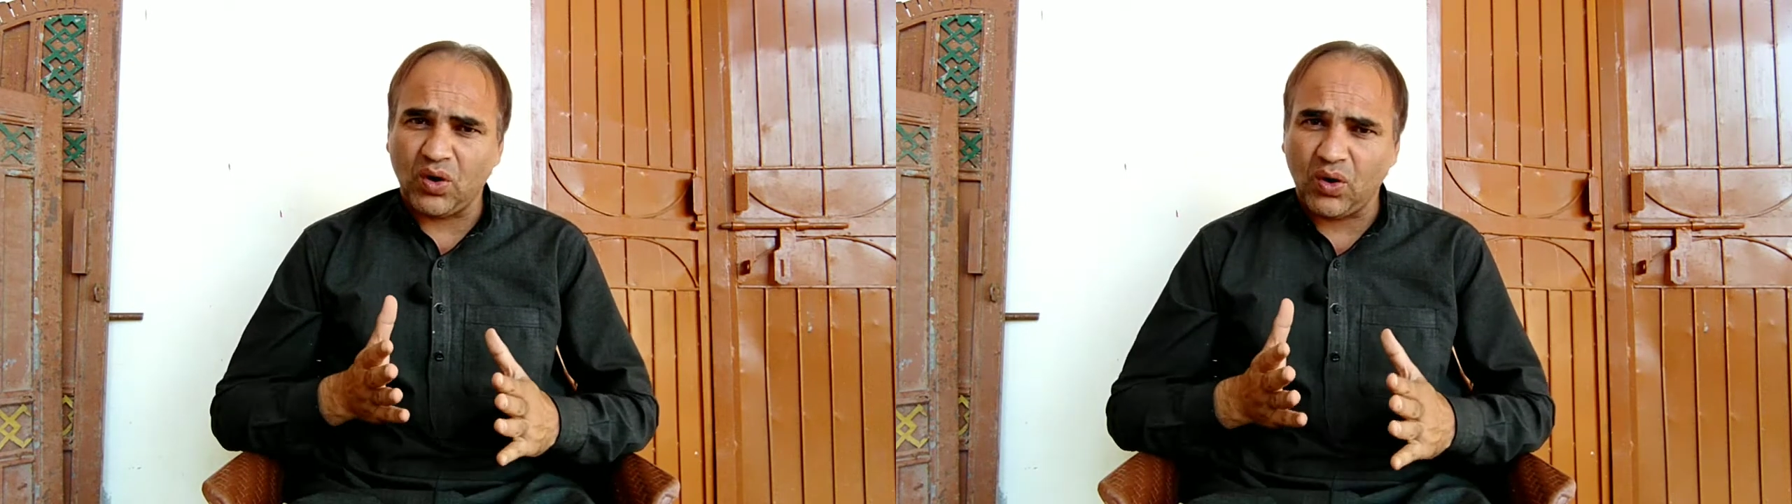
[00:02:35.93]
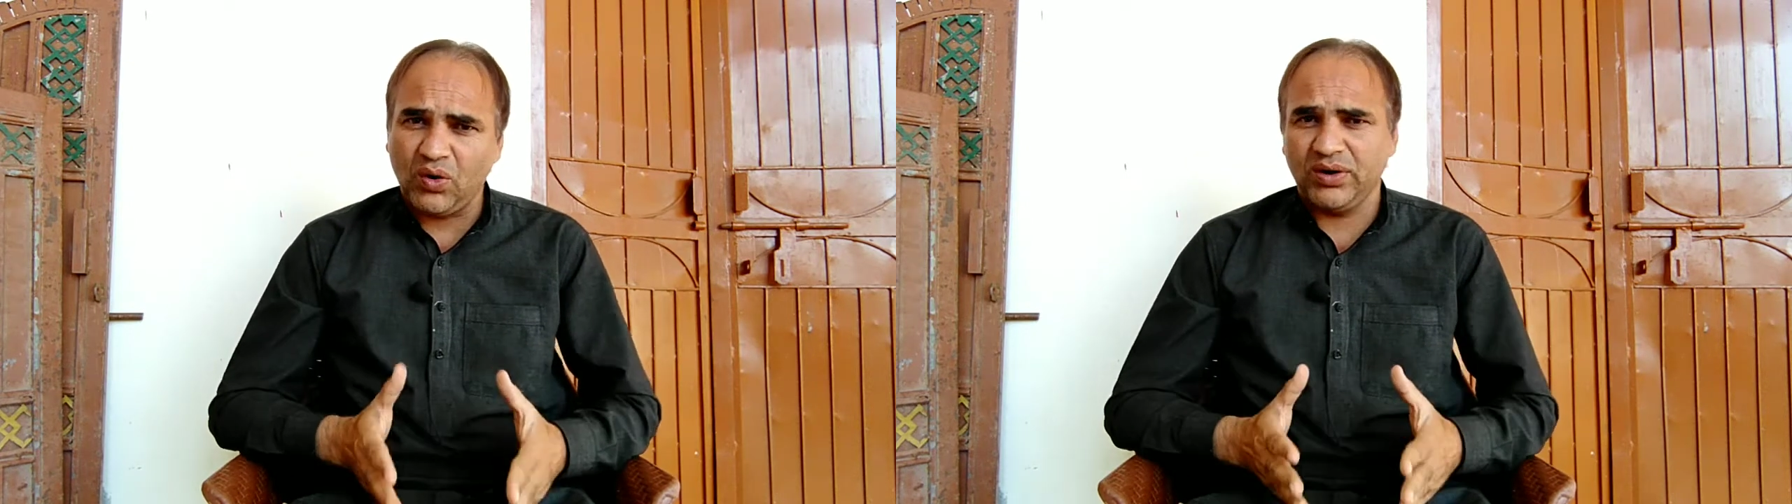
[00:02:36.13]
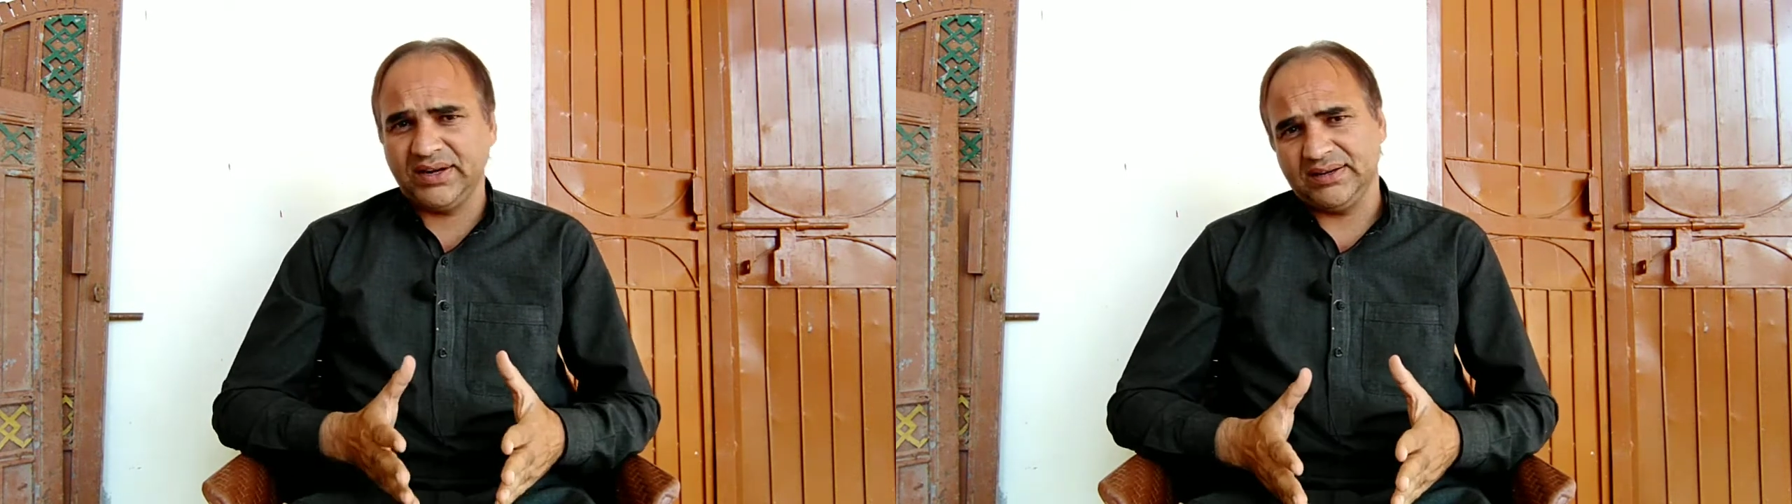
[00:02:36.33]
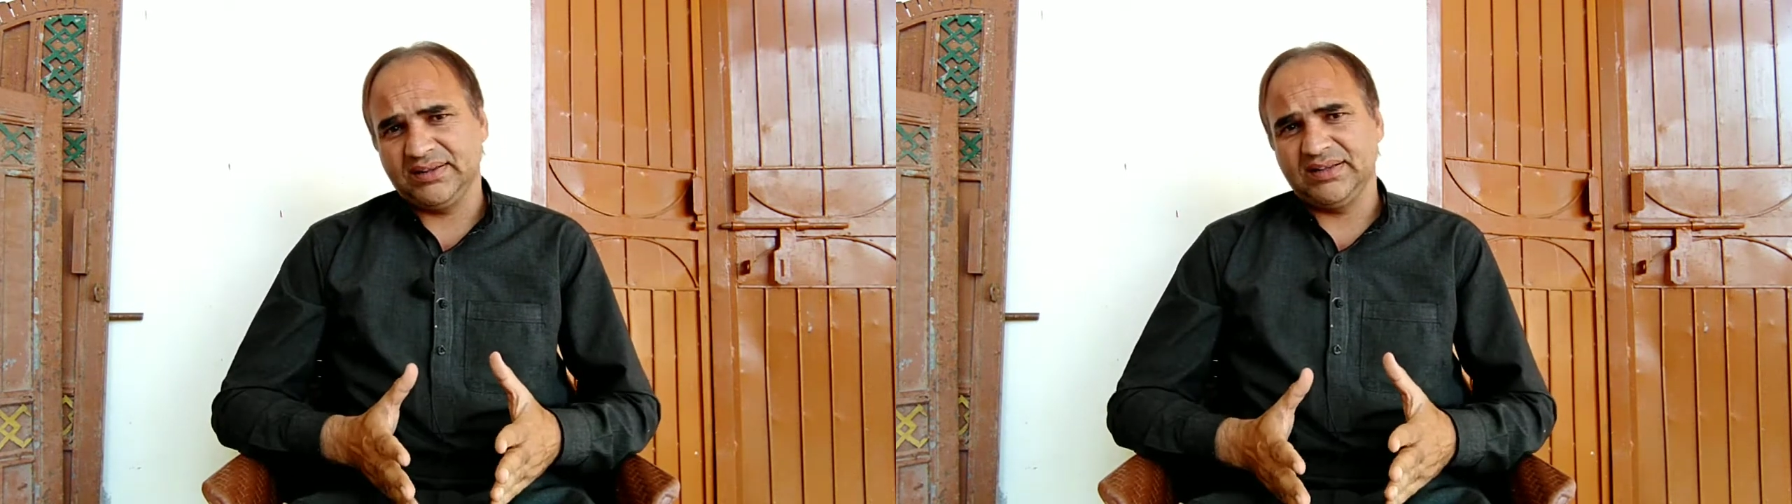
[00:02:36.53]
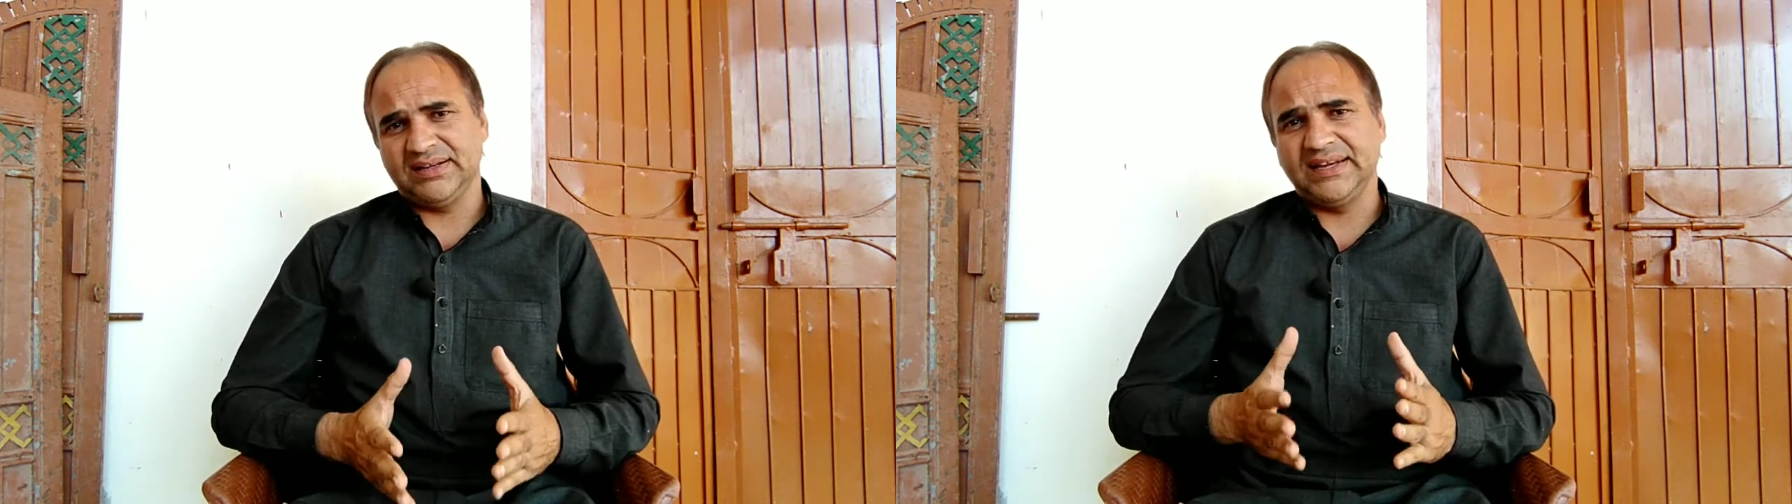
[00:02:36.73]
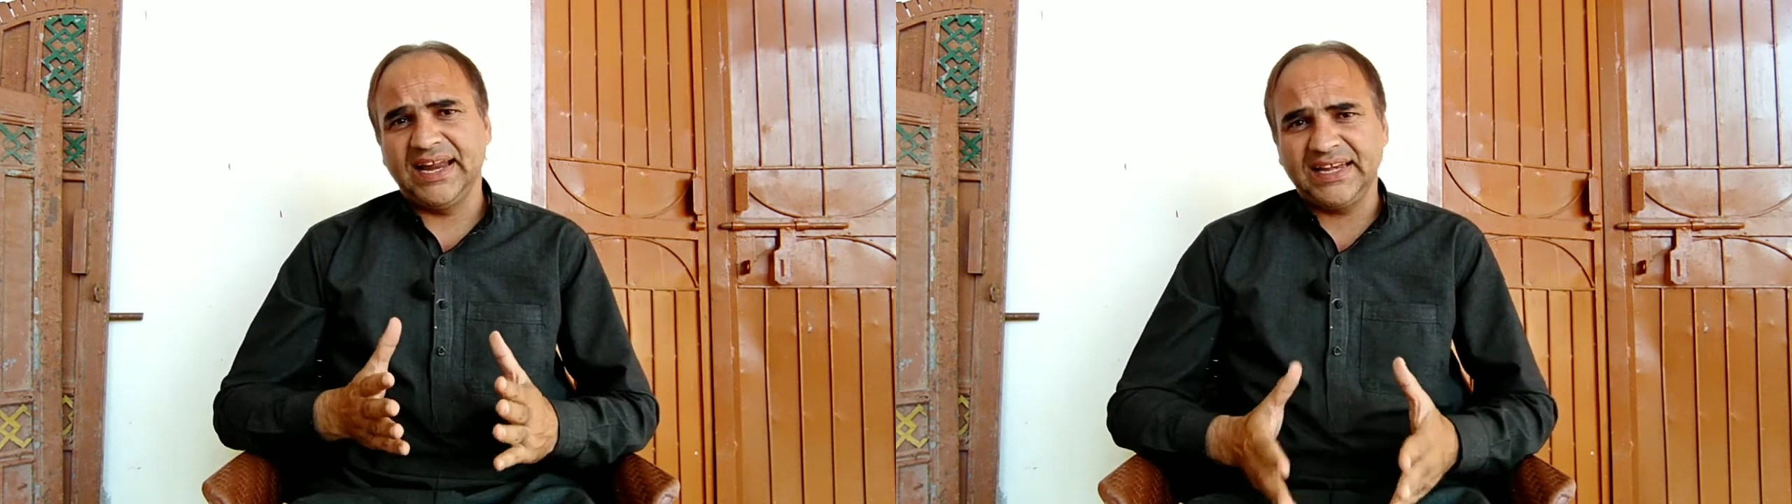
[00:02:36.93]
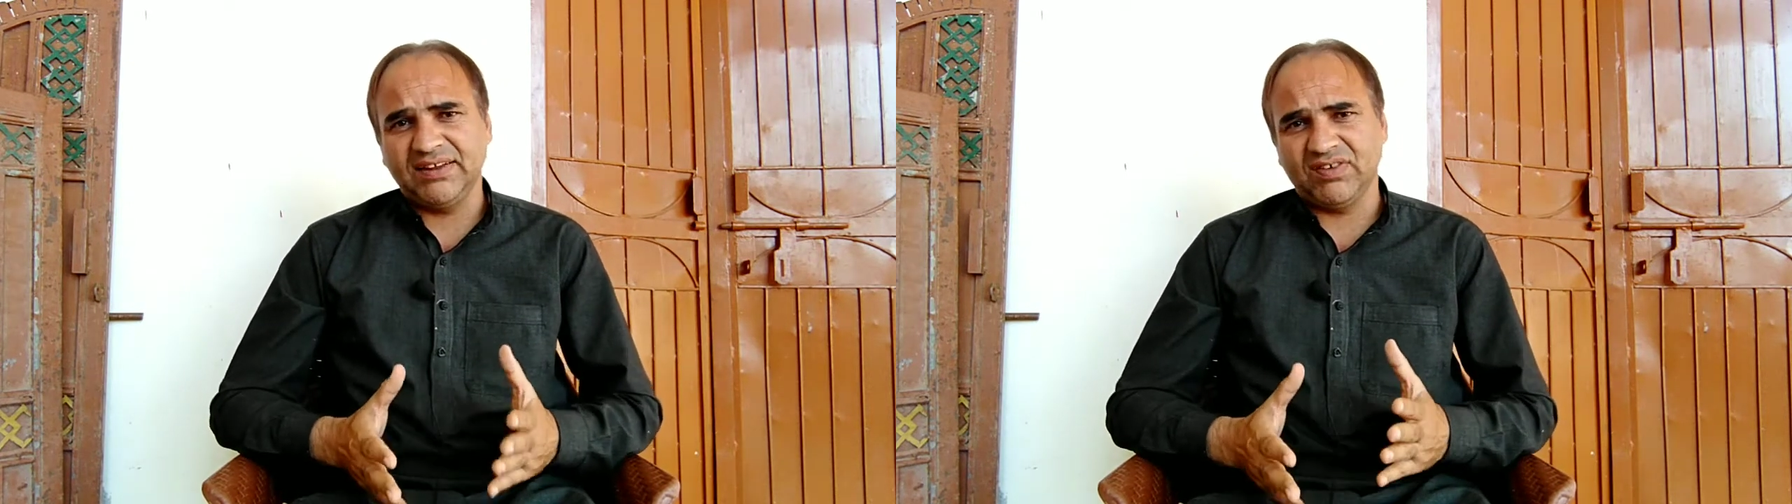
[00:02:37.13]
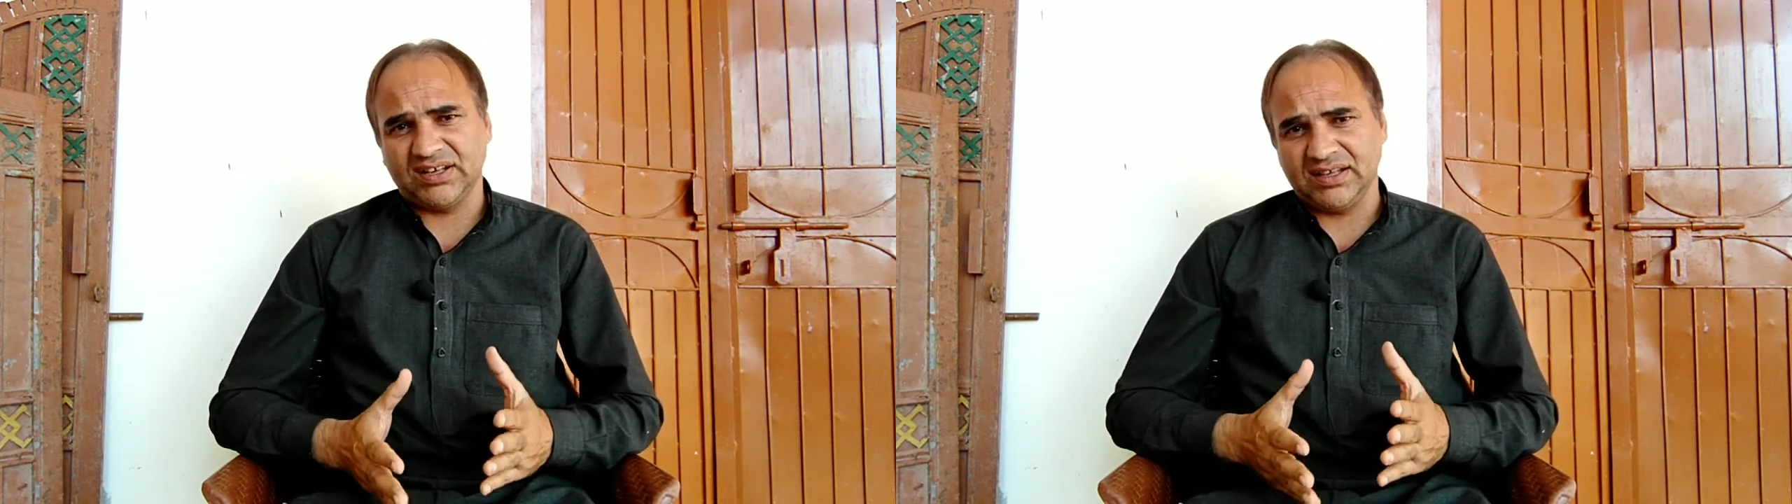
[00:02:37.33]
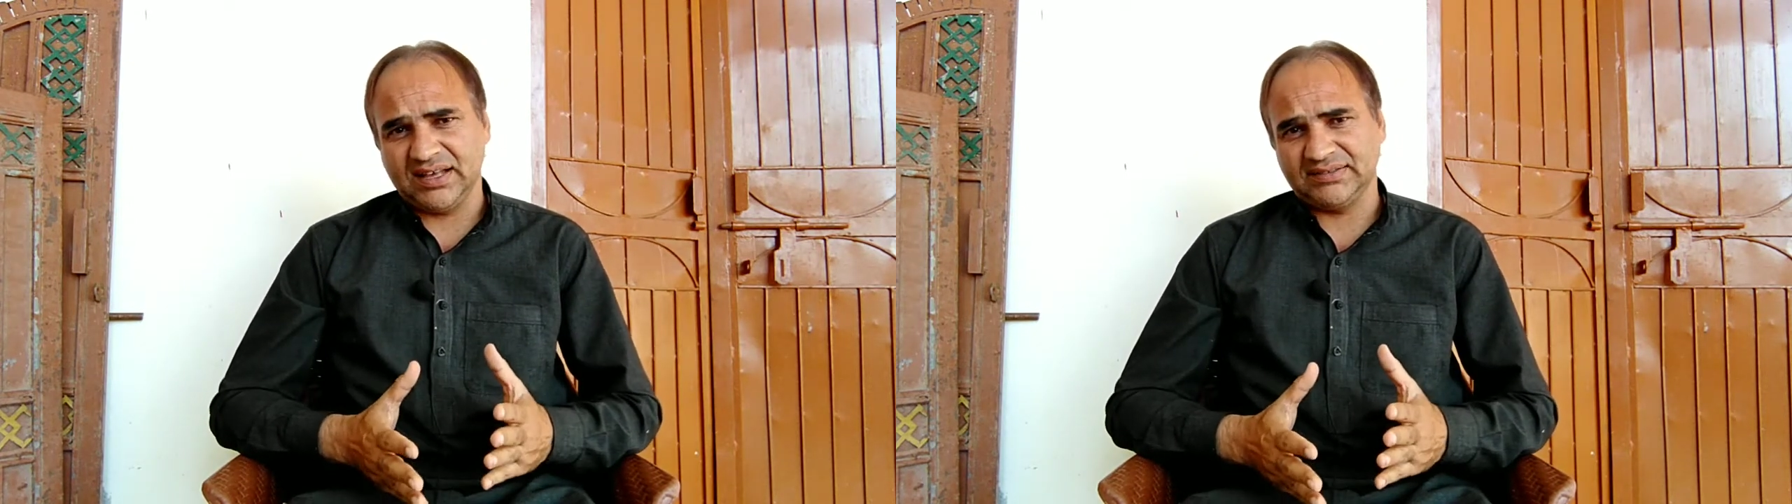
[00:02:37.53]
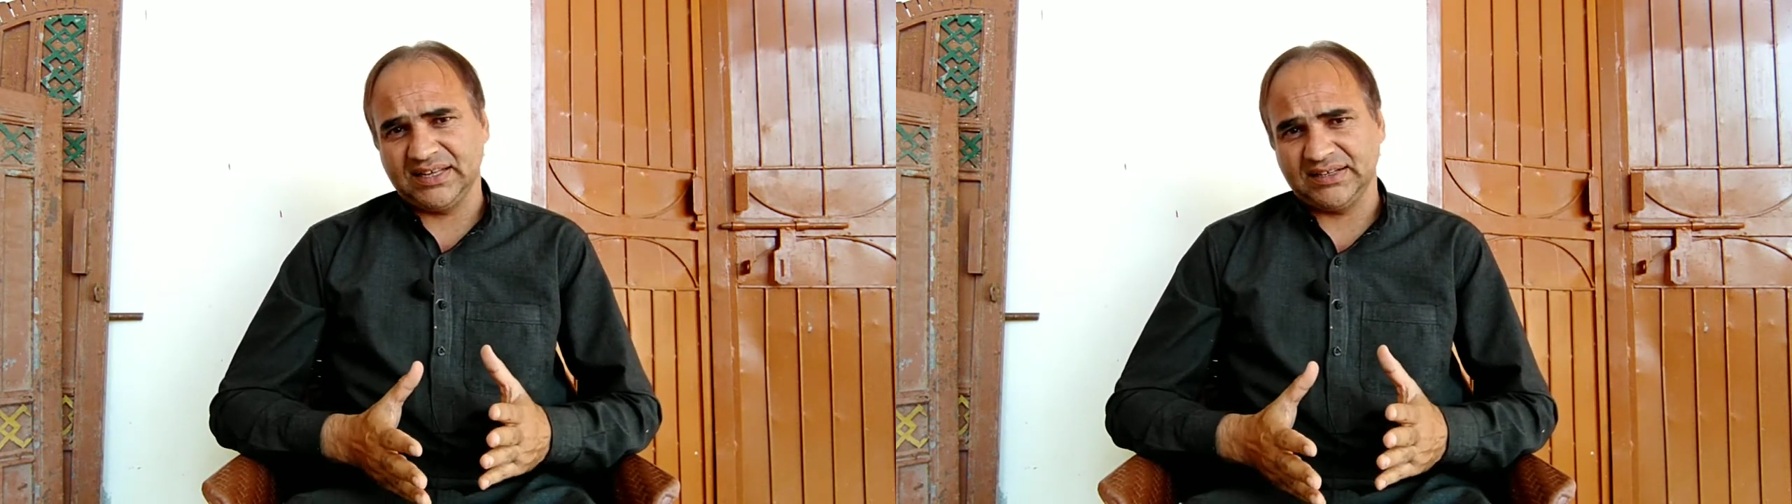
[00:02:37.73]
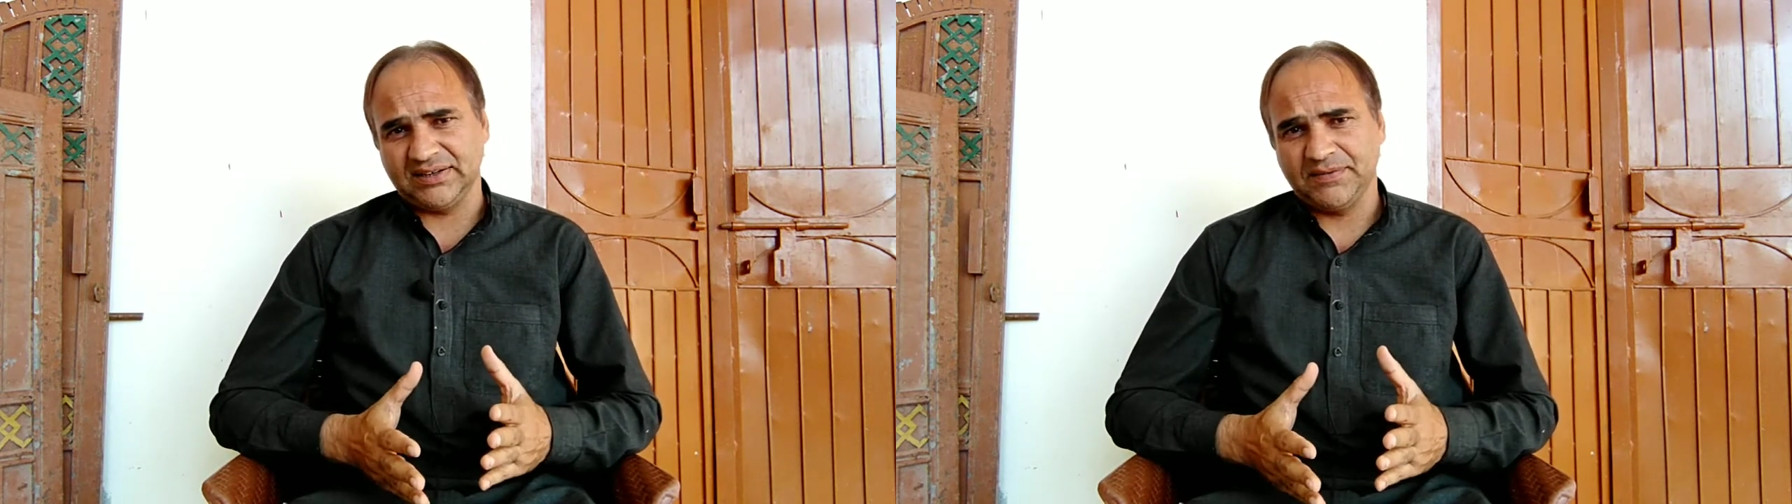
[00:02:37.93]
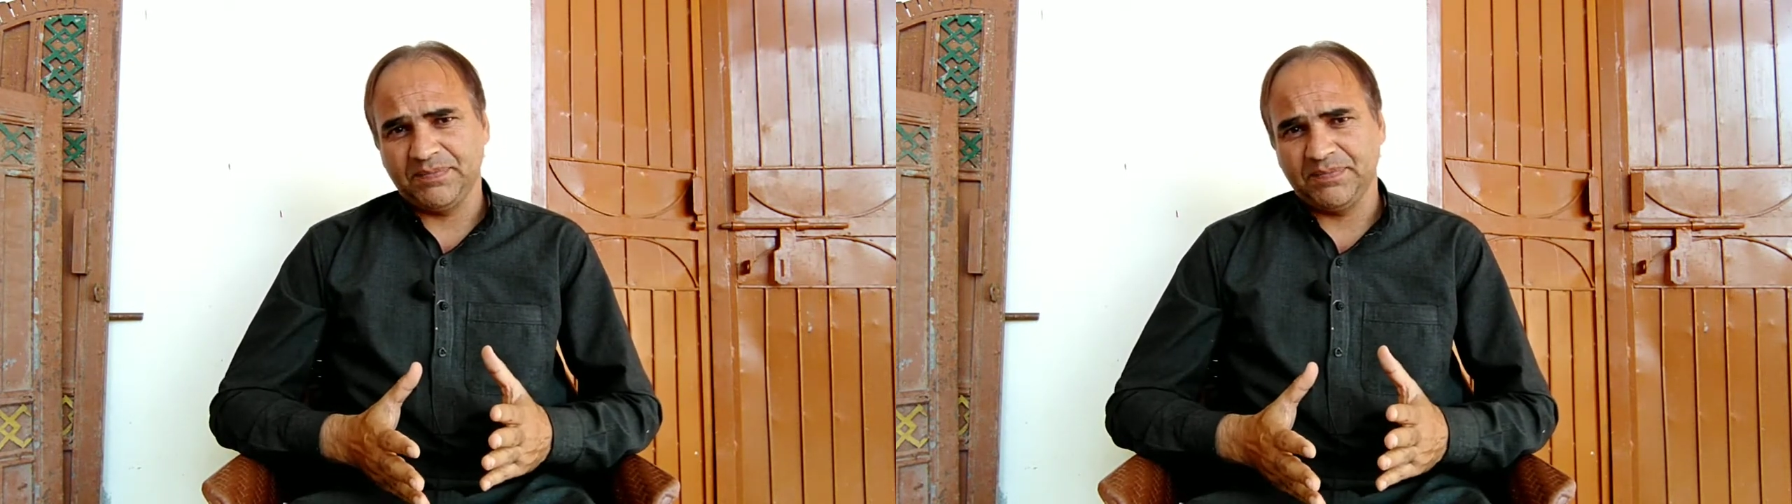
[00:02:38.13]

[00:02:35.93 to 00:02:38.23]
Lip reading: own native accent.